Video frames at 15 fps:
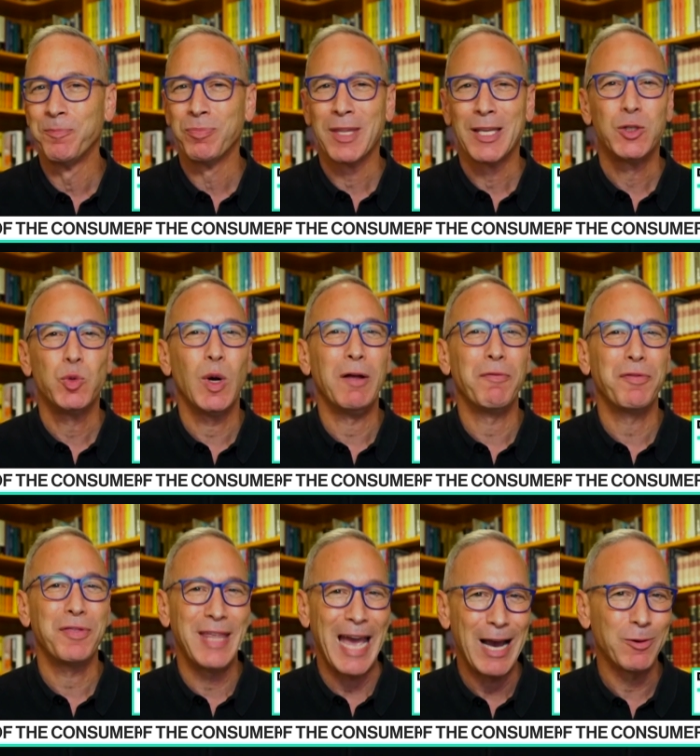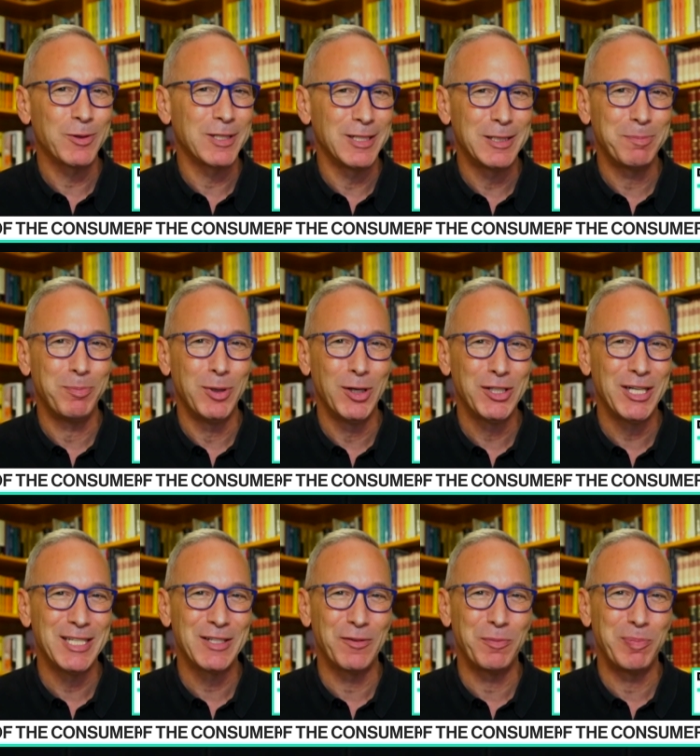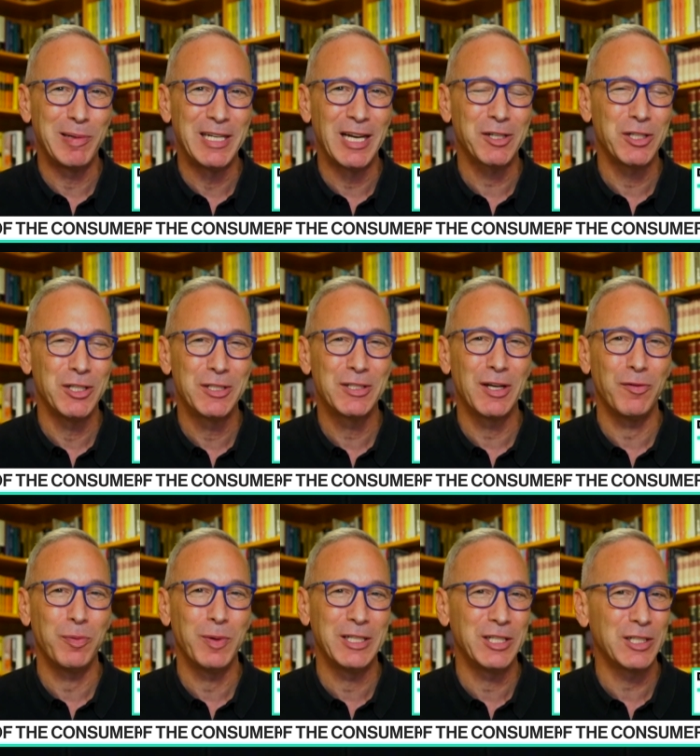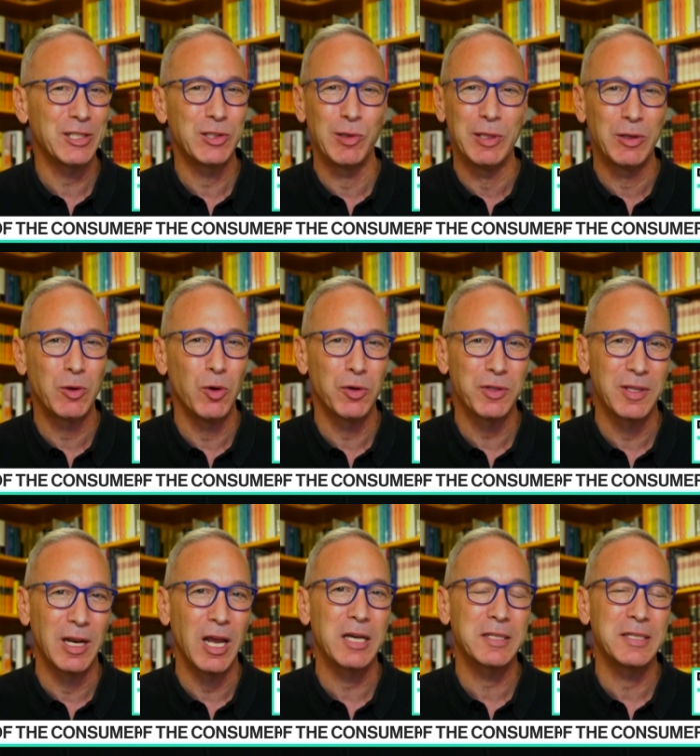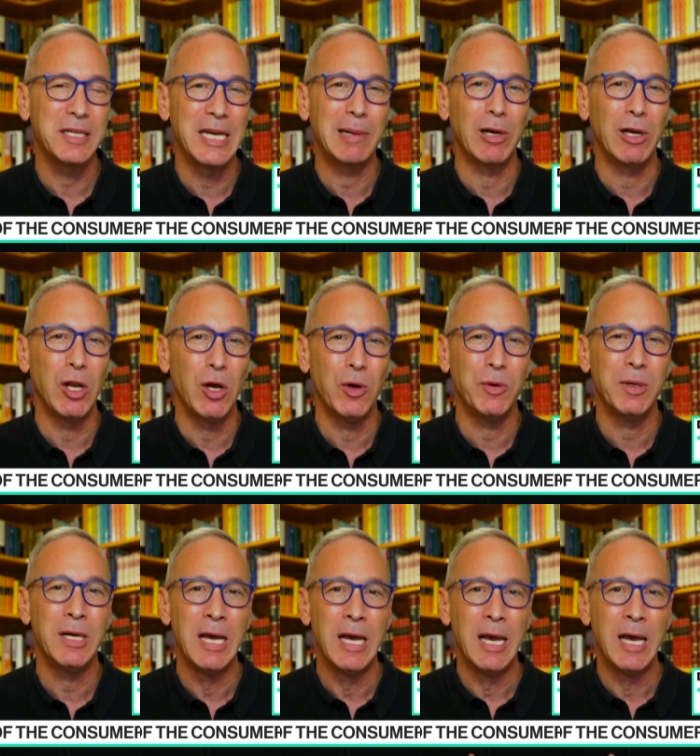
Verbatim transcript: 12,000 pushes of production software just during the course of the last year alone.